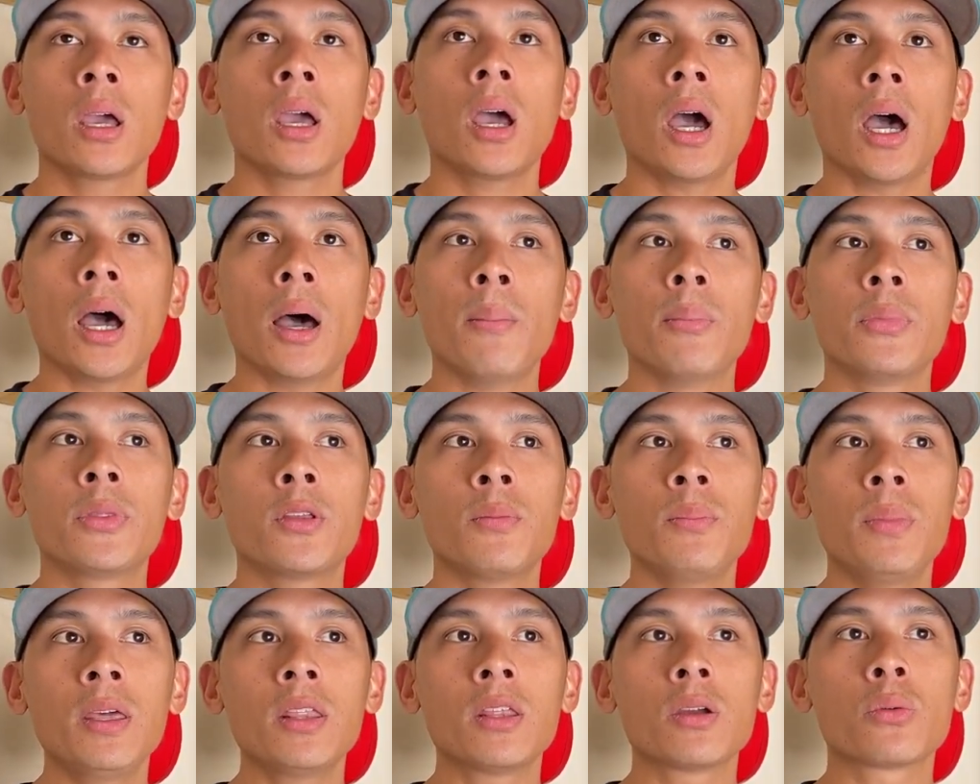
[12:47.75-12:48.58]
Um, to
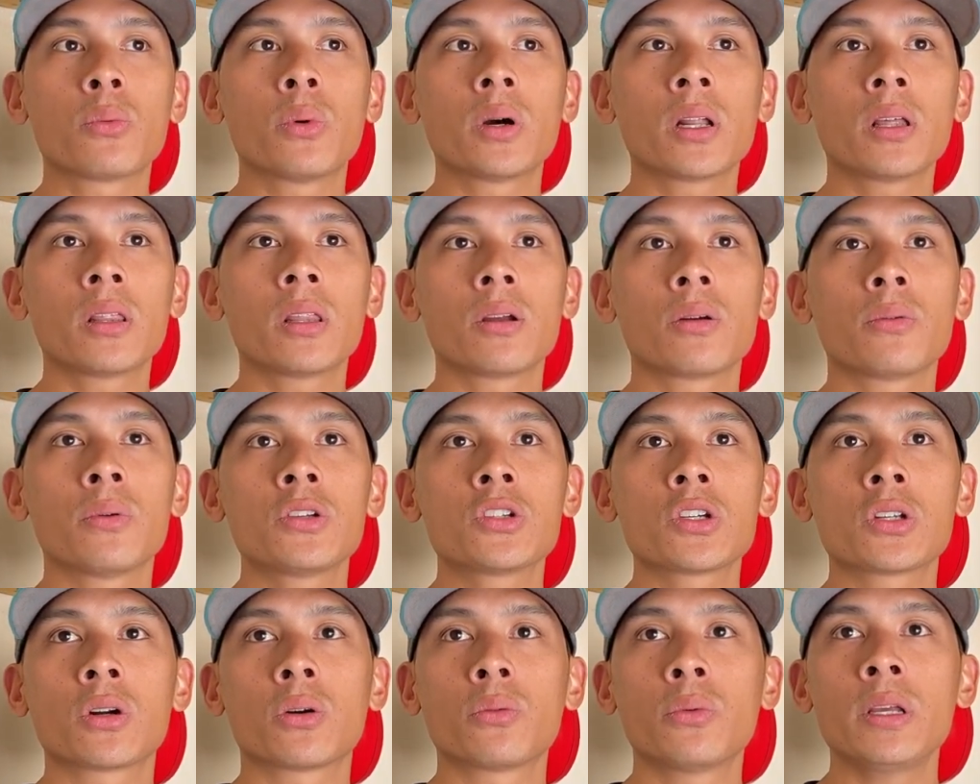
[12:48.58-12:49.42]
me, they're one of the
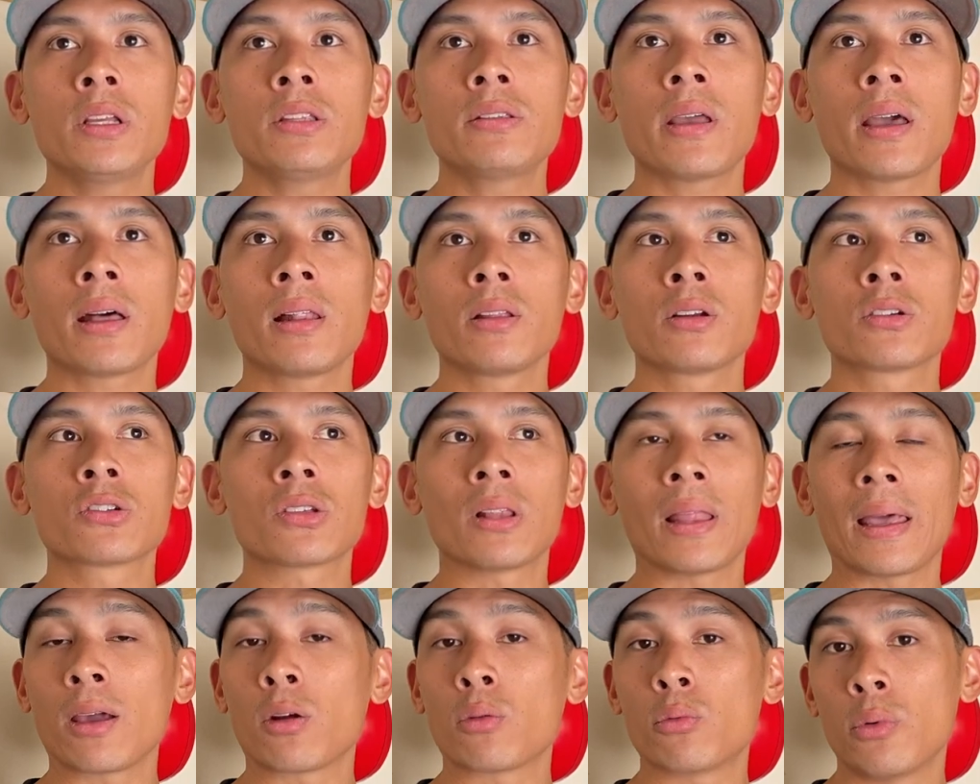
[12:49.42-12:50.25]
original retailers
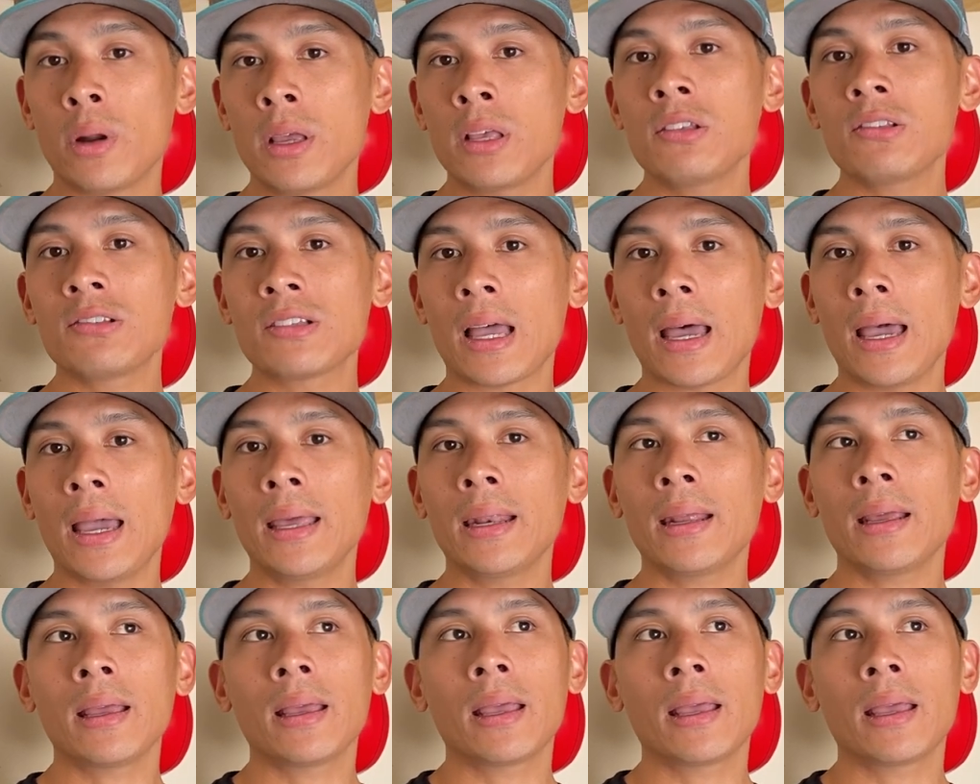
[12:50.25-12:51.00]
like Ringside